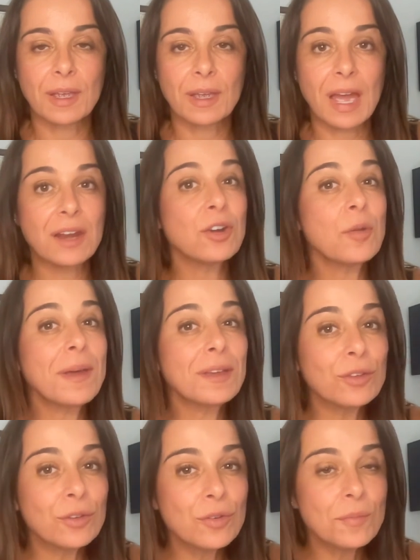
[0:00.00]
I don't know
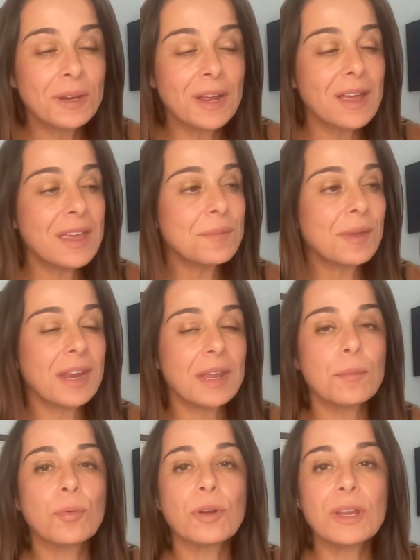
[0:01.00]
about you, but I am
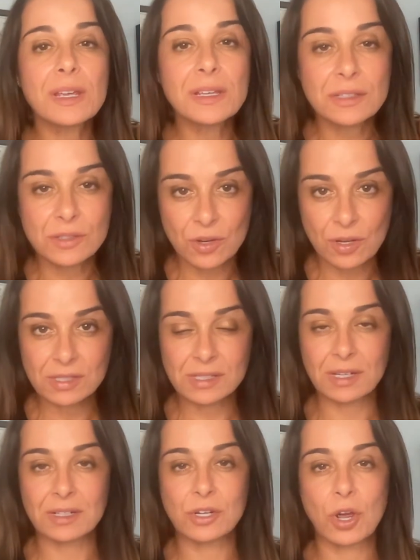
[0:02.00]
getting pretty
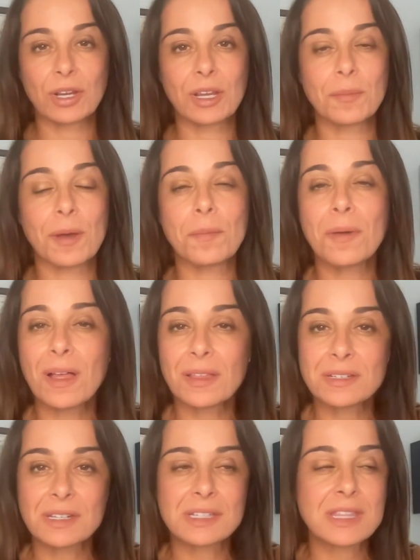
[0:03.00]
exhausted talking about
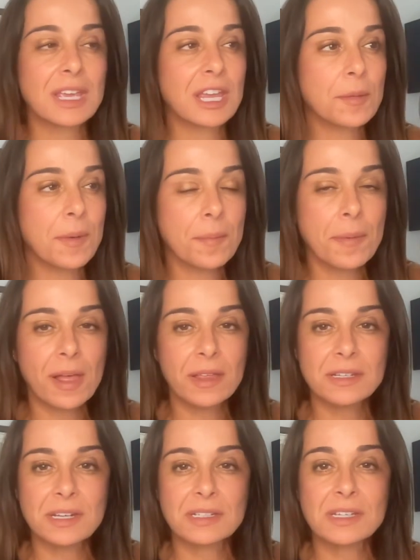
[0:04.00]
politics, thinking about
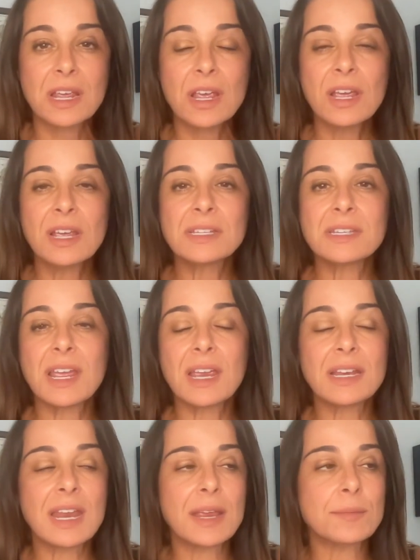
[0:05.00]
politics,
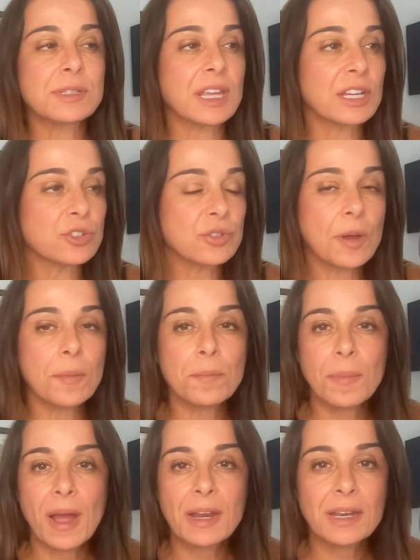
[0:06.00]
saying names like
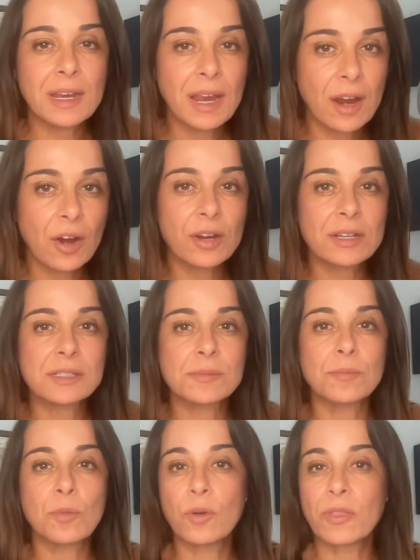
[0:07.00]
Trump, Biden,
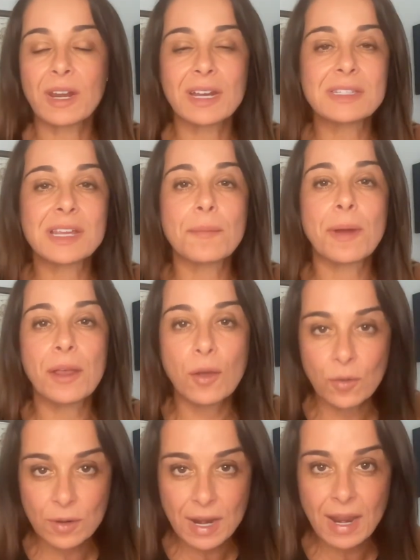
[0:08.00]
Harris more than I say
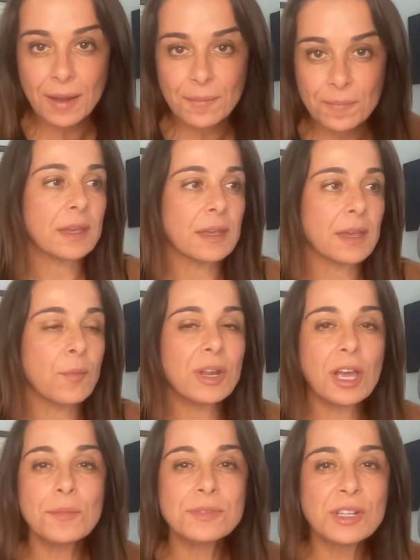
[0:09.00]
my own name. And
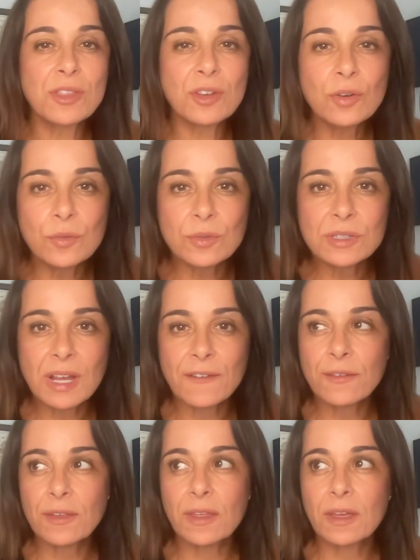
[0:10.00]
when it comes to the news, I
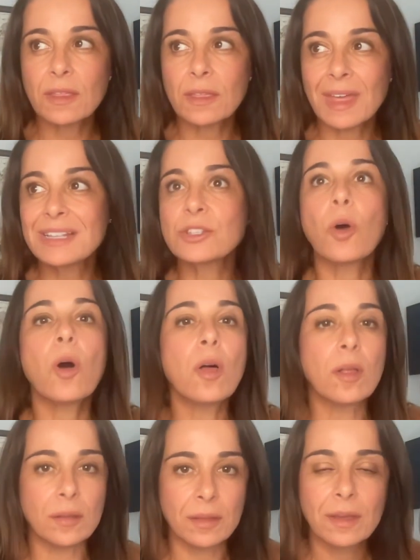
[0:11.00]
feel like that's
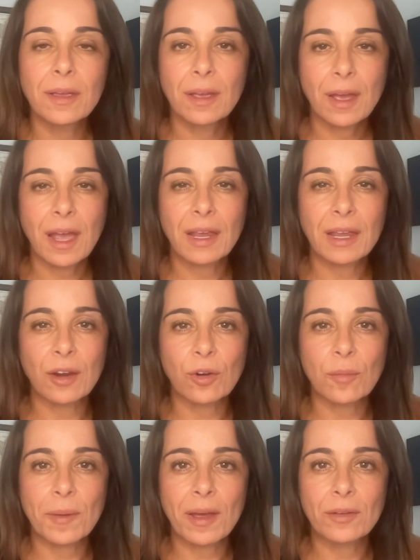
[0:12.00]
all I
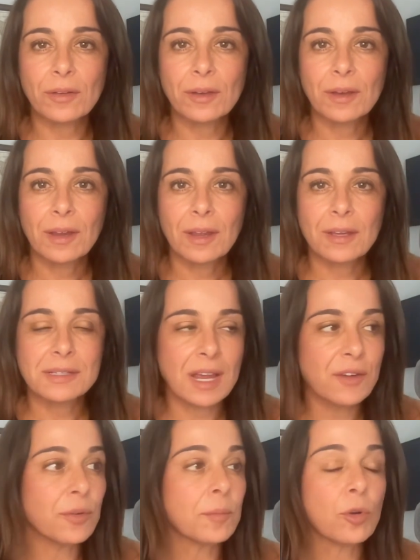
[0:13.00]
hear about.
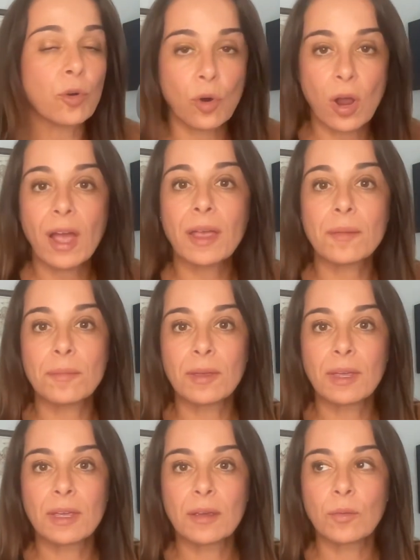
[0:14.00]
Aside from crime,
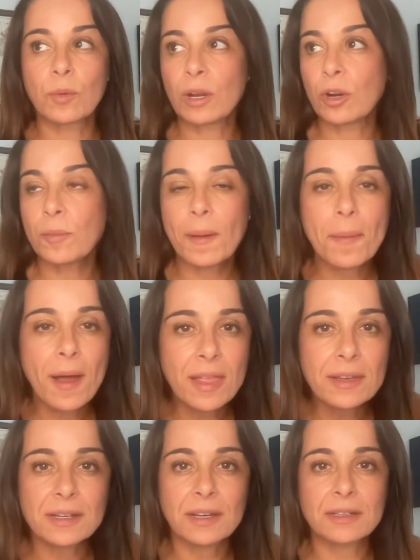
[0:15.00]
we hear about
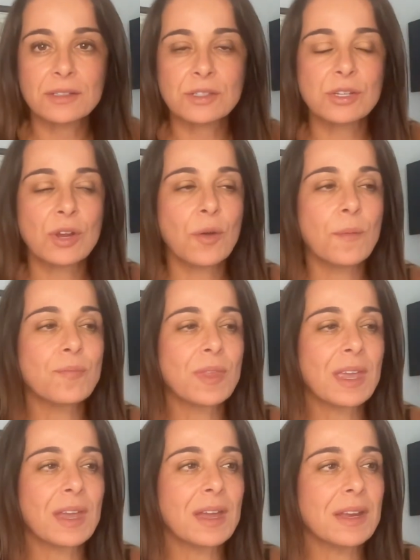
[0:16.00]
politics. So
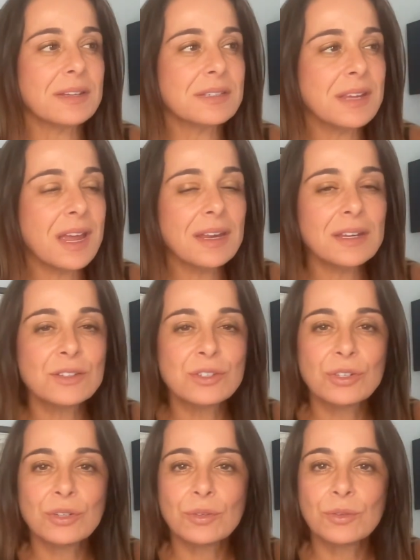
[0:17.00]
I decided
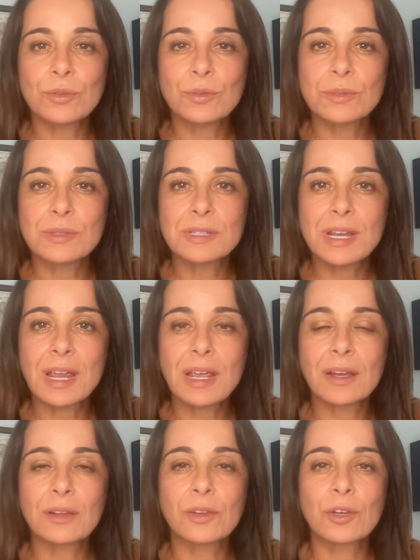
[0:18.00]
to
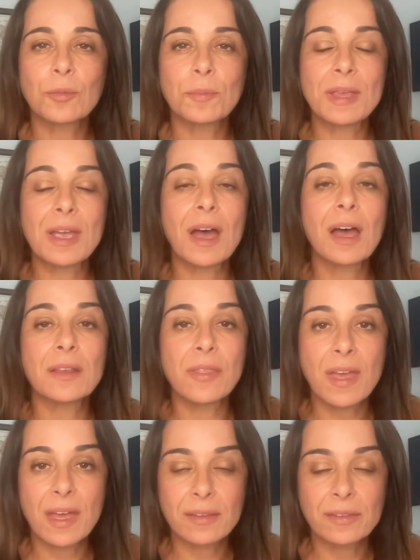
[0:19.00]
take a look
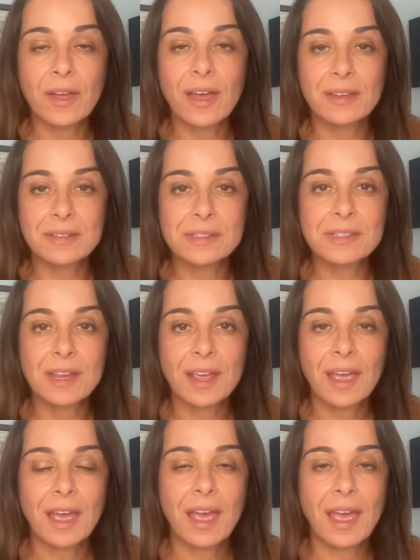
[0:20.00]
beyond the headlines
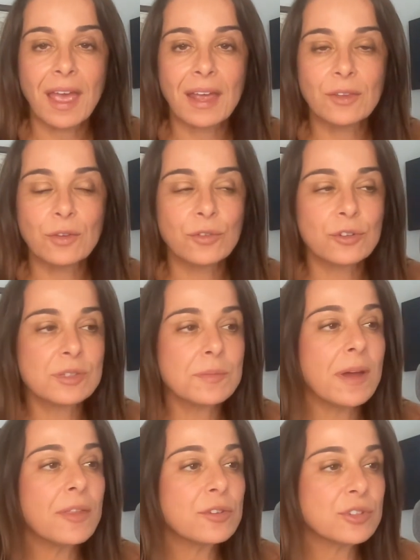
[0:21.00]
and look for
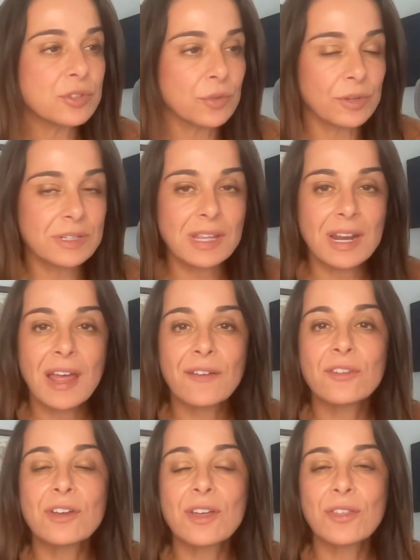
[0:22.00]
some other stories that
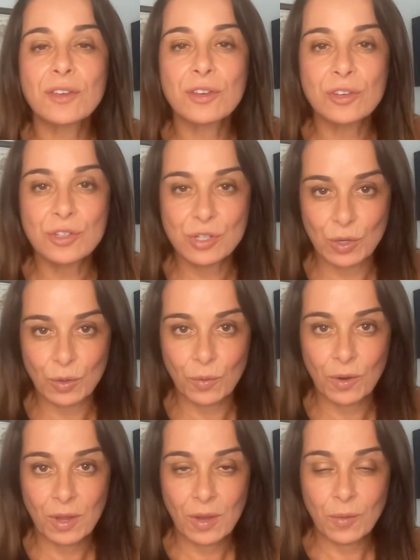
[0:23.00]
have nothing to
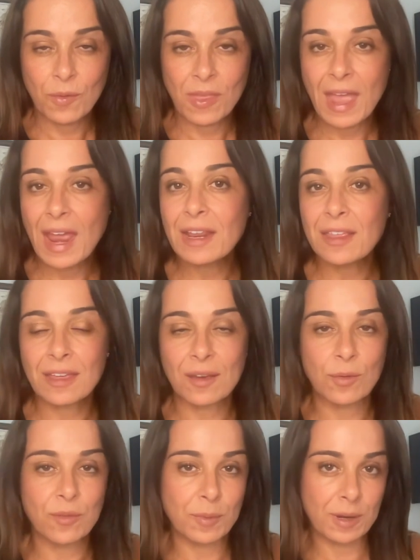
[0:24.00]
do with
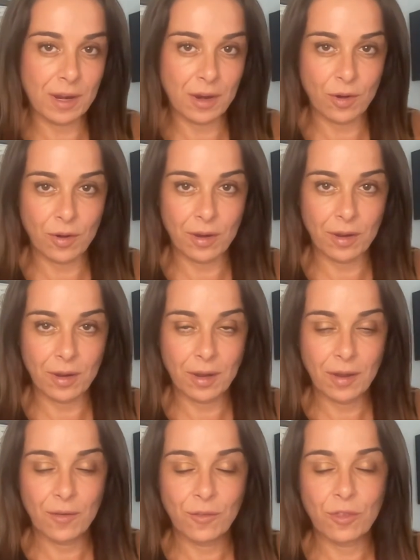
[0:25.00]
anything we've been hearing
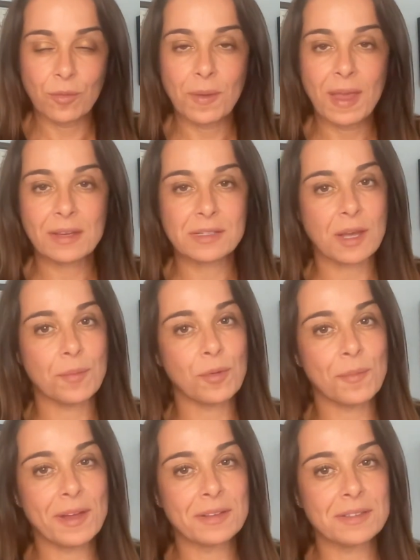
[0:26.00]
for the past
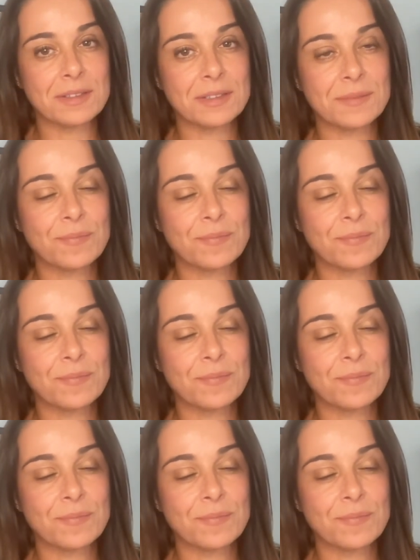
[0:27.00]
couple months.